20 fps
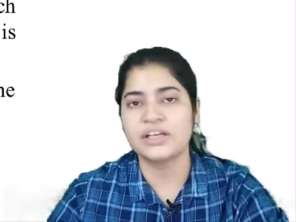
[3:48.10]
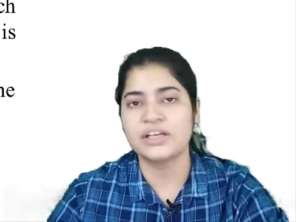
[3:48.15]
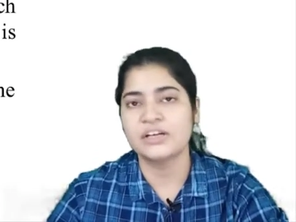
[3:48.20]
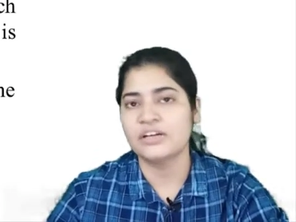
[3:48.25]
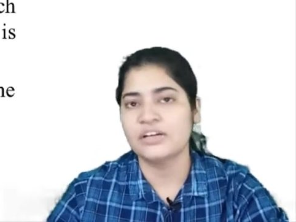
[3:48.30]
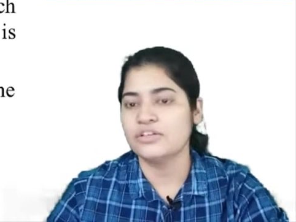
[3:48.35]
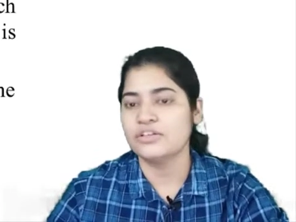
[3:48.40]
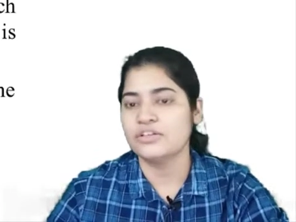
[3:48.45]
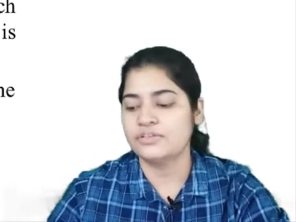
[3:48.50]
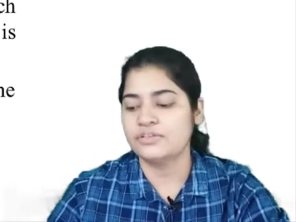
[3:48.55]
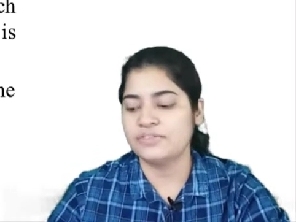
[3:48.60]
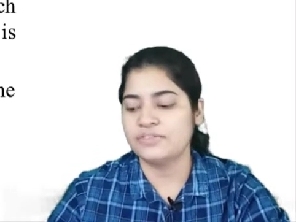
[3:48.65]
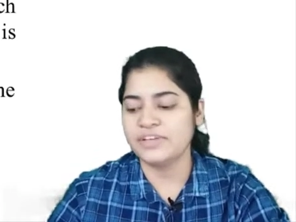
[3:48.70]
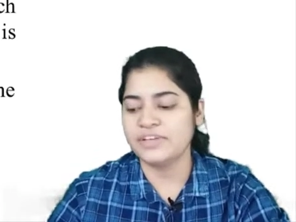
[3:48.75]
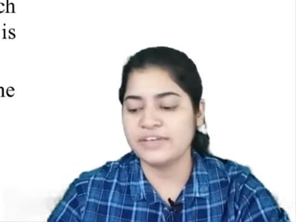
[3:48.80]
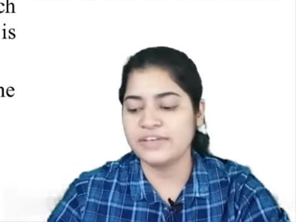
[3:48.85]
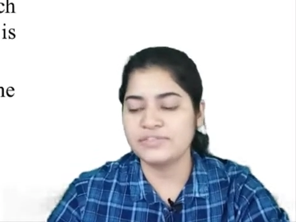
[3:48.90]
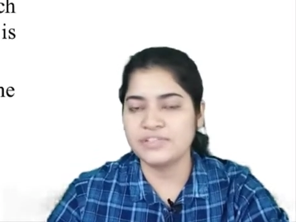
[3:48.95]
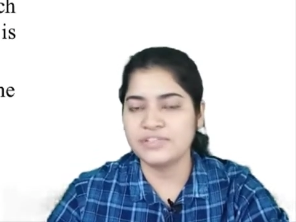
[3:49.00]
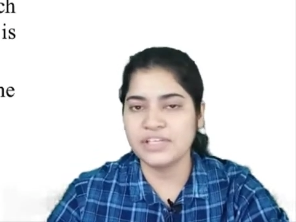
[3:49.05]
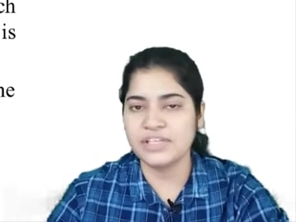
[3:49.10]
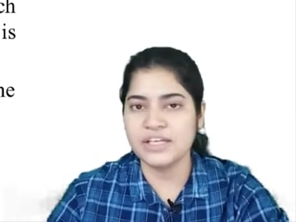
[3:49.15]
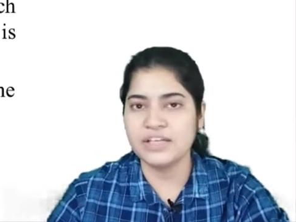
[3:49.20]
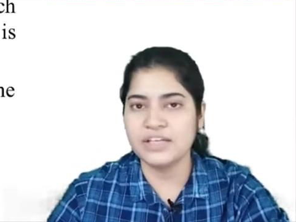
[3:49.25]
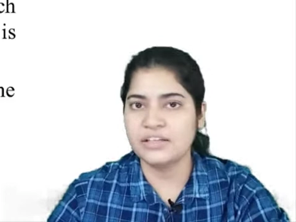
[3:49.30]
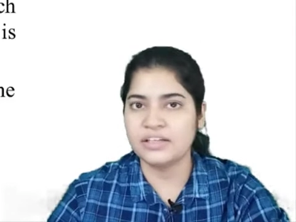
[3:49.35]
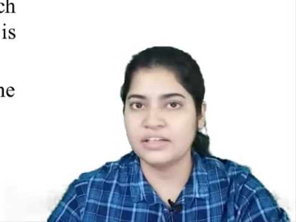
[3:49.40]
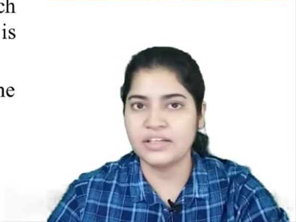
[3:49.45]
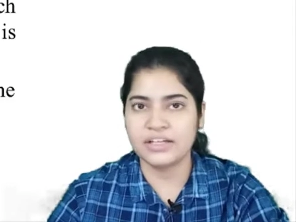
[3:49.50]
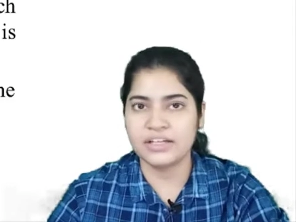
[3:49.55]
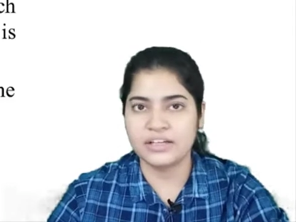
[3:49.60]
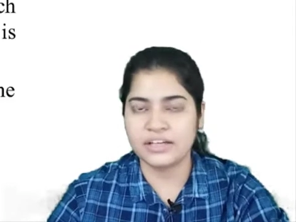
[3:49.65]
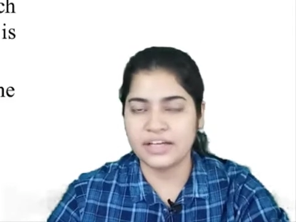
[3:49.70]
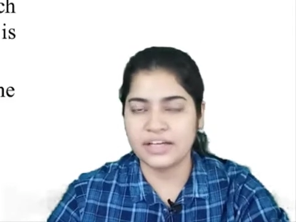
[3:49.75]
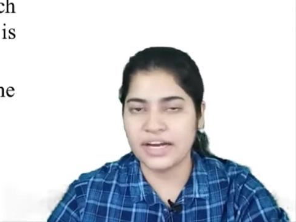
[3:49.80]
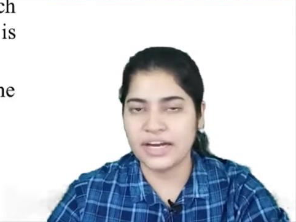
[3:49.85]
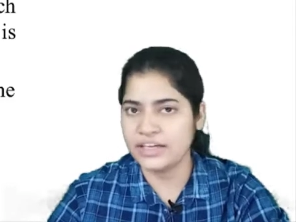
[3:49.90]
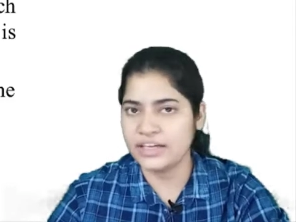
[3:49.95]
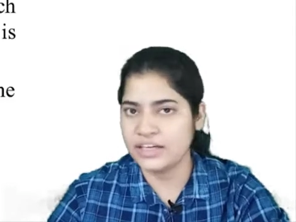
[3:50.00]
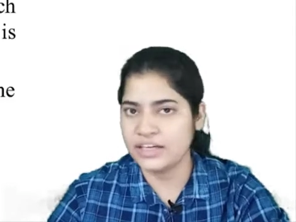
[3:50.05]
so we have seen the
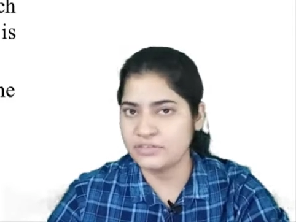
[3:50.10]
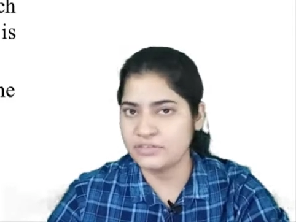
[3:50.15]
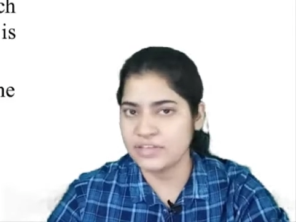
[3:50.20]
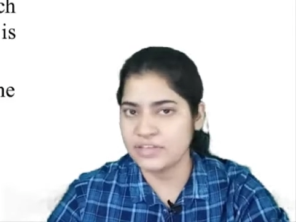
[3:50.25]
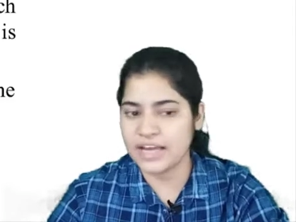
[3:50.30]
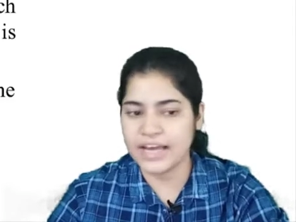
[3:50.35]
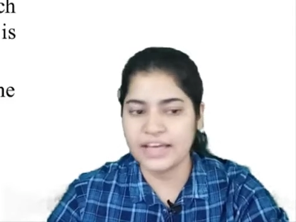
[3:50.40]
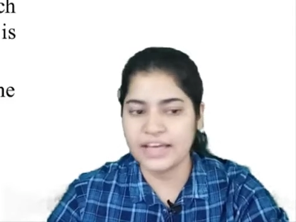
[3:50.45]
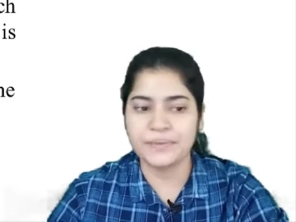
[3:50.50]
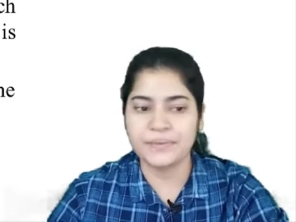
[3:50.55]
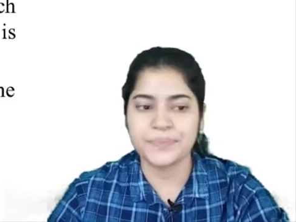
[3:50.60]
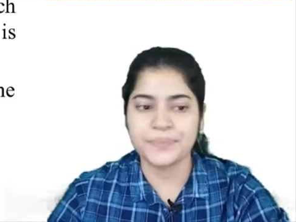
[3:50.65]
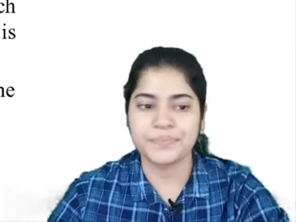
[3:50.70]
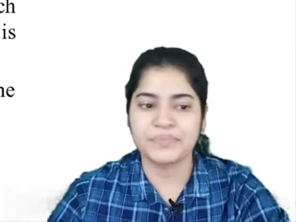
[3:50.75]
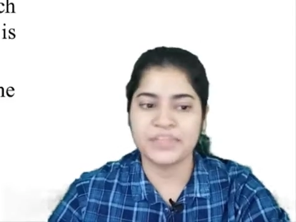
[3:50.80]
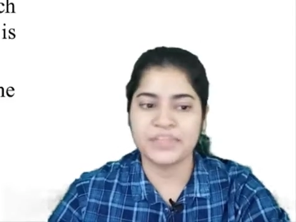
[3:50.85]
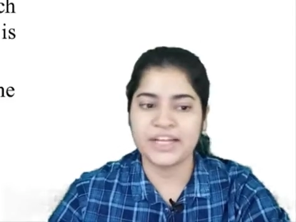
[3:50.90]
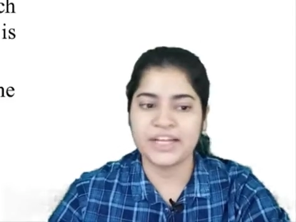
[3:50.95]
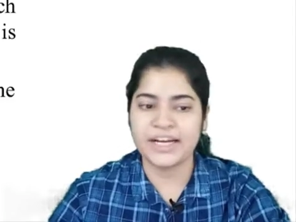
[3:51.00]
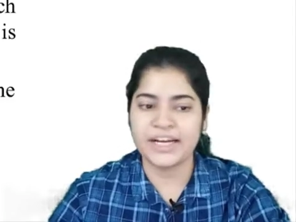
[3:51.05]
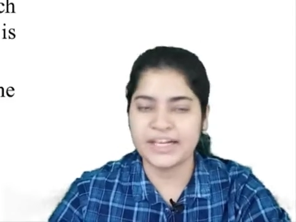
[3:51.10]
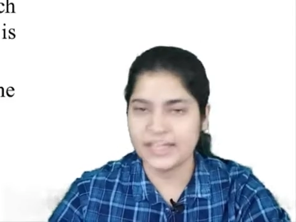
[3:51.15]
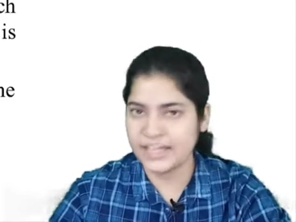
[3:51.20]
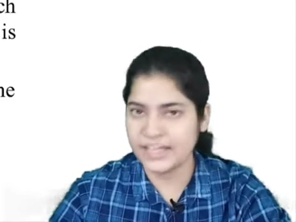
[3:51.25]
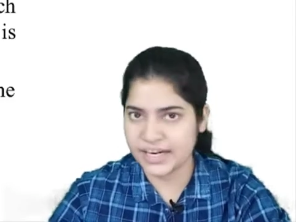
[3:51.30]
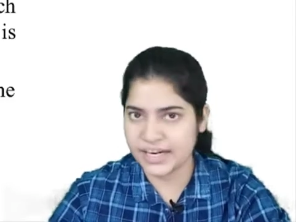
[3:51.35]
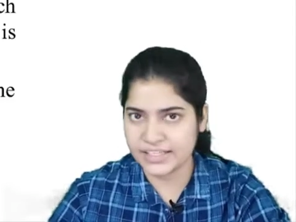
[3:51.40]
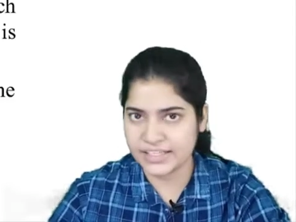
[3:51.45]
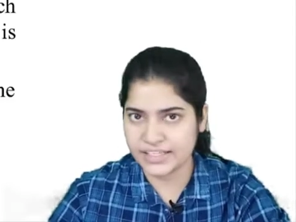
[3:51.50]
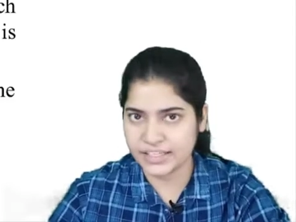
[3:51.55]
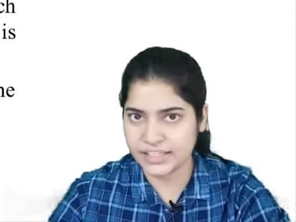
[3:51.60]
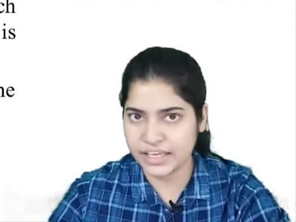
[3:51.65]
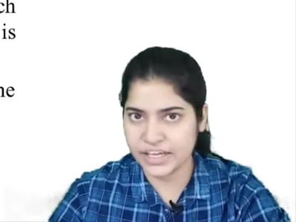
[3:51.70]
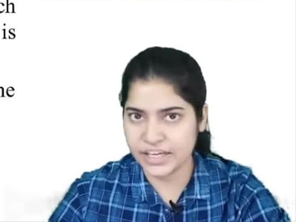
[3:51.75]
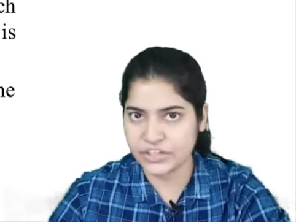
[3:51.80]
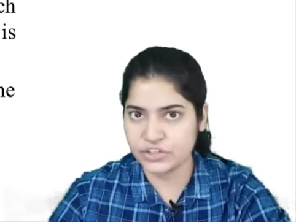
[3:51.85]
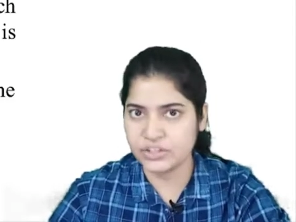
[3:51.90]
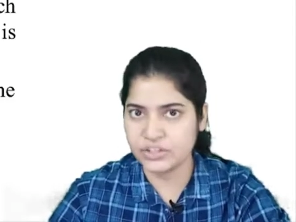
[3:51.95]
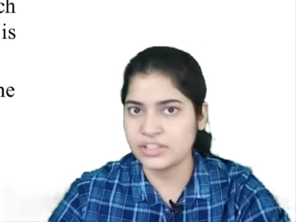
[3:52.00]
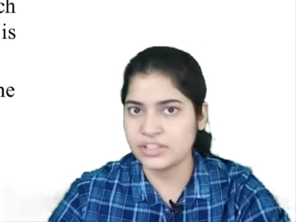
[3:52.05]
additives like anti-icing
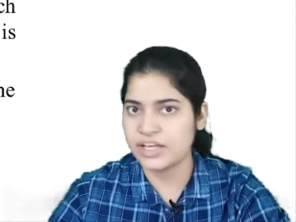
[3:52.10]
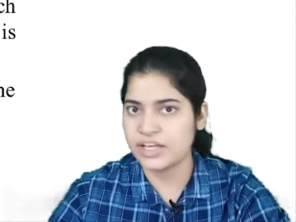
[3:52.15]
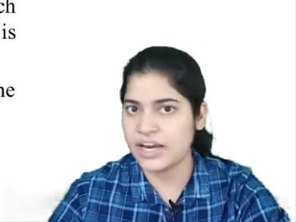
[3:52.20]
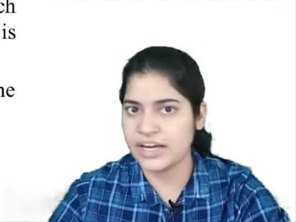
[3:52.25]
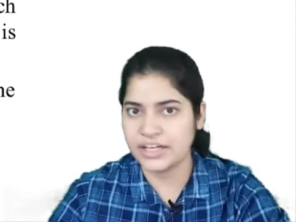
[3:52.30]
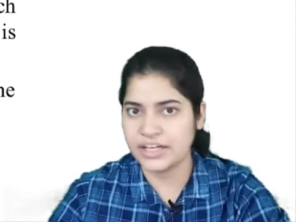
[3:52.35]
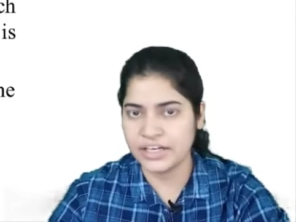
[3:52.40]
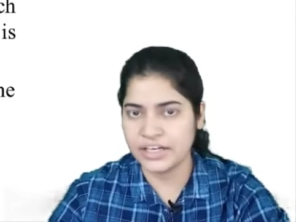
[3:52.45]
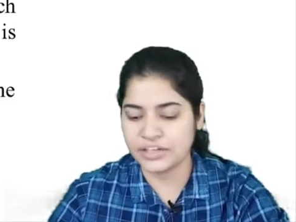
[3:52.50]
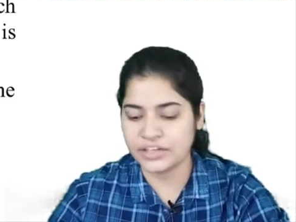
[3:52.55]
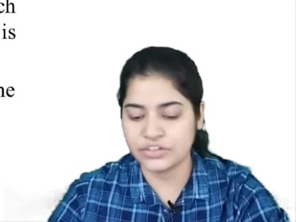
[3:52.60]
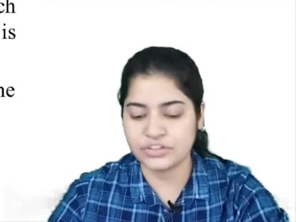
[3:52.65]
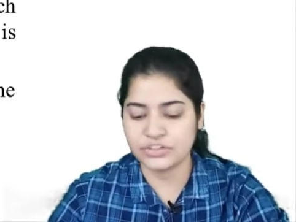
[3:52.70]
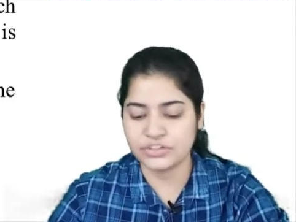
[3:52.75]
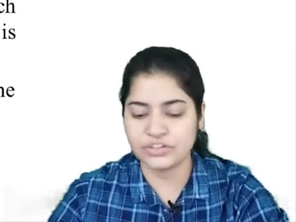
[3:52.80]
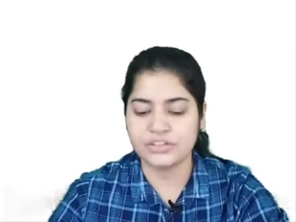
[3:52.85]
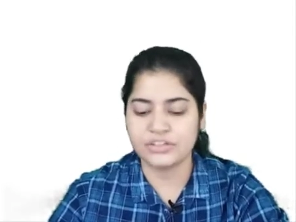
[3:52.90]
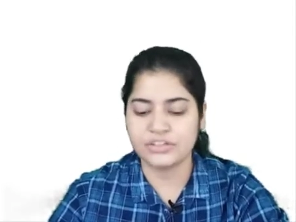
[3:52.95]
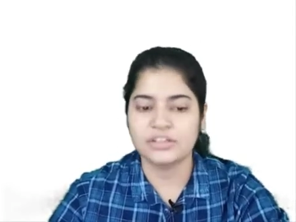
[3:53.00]
agents and detergents.